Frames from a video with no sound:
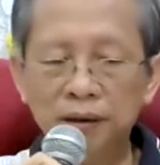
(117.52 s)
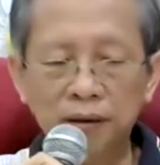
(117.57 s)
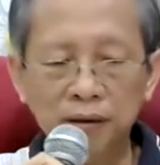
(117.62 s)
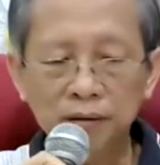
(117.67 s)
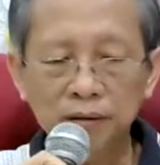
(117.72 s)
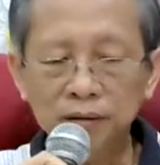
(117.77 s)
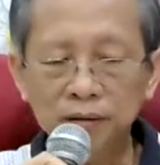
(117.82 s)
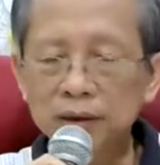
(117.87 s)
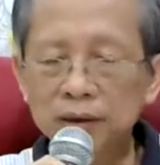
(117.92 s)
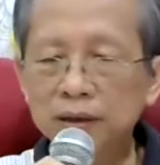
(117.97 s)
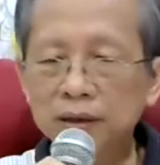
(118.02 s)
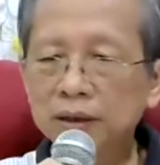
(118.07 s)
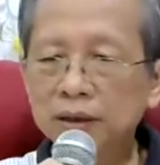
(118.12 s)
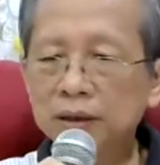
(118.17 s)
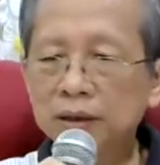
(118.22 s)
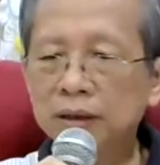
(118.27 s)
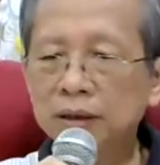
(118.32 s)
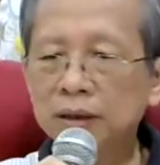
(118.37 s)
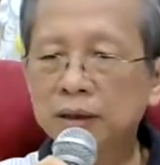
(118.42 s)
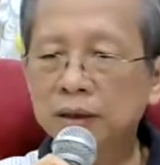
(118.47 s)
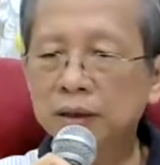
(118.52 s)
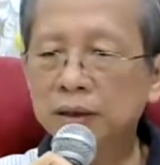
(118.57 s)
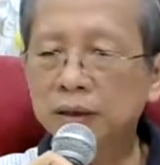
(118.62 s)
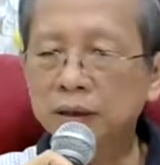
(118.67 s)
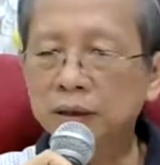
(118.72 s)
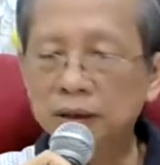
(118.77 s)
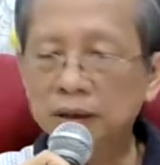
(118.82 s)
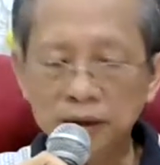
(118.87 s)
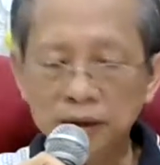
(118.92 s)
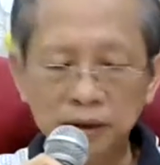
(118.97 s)
All this
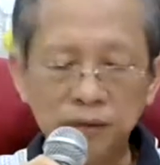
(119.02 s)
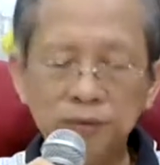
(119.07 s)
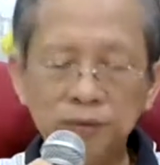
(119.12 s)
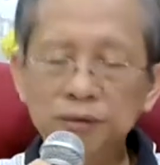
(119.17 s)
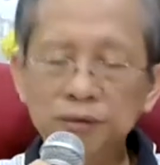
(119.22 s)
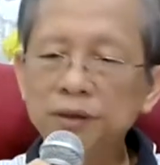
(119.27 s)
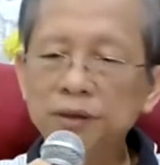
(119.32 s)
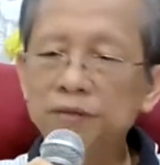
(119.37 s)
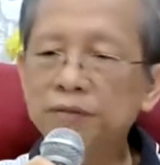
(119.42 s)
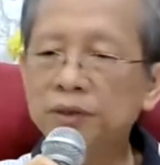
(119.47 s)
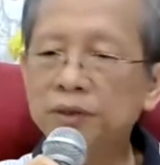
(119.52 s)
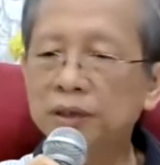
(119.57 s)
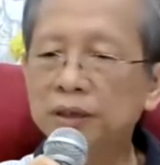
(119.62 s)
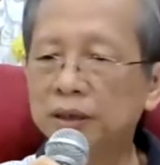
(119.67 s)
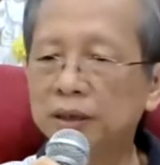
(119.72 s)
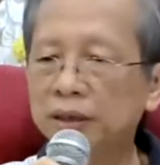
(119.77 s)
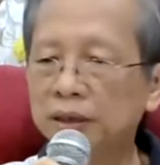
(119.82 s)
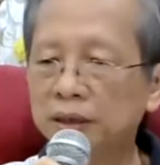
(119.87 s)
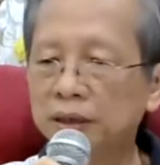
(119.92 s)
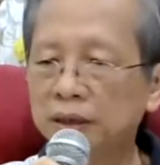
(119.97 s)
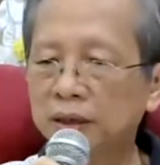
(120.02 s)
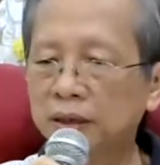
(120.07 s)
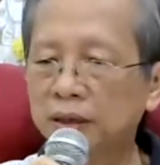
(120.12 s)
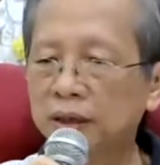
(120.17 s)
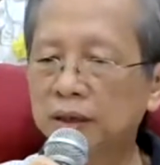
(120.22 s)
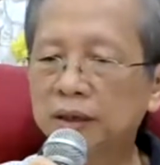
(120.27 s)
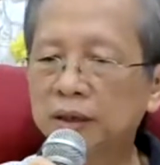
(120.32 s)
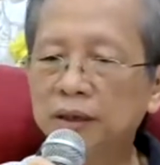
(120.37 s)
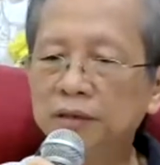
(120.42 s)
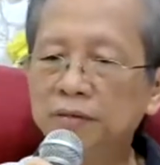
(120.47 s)
is to reverse
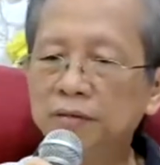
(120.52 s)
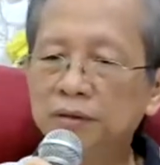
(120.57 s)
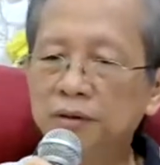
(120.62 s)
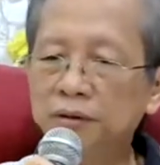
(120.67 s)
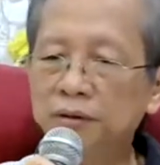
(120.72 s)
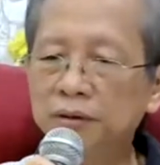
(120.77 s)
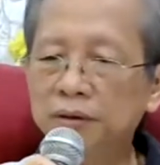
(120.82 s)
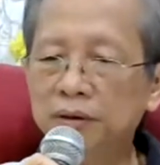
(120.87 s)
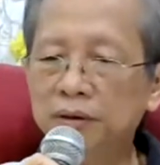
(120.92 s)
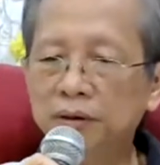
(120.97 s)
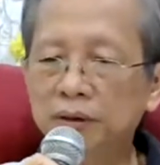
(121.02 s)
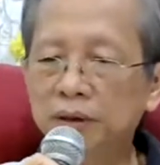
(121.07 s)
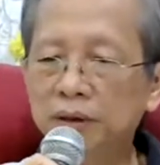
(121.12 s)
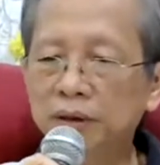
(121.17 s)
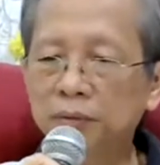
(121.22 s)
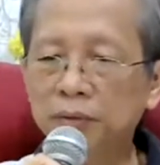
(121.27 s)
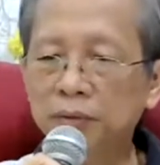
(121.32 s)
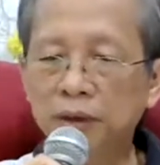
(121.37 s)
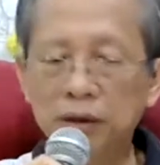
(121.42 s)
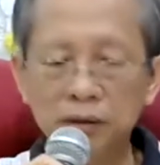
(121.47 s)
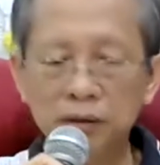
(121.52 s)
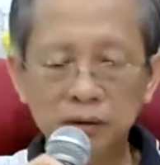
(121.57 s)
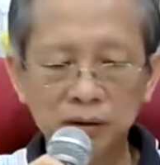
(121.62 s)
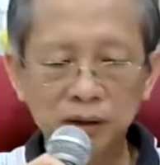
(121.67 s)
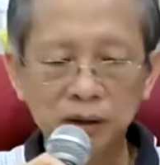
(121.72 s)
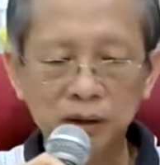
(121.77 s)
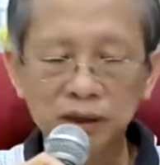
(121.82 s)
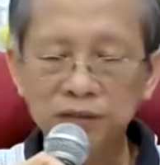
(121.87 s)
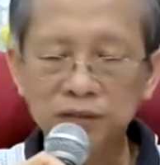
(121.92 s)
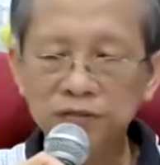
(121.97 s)
the evil root. We have all
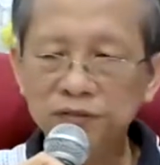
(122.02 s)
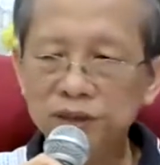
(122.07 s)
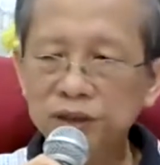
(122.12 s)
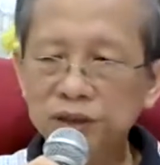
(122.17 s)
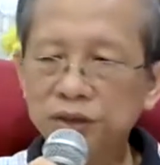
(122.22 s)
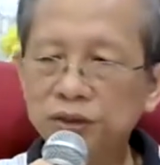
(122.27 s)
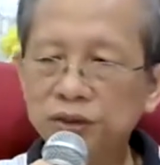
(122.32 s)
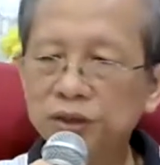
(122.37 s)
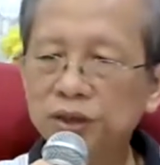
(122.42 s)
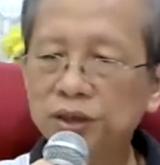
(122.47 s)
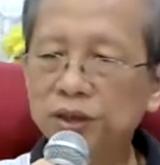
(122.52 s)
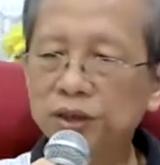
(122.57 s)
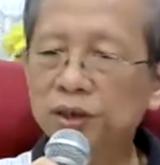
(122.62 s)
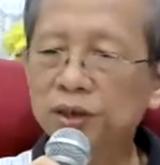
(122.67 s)
these virtuous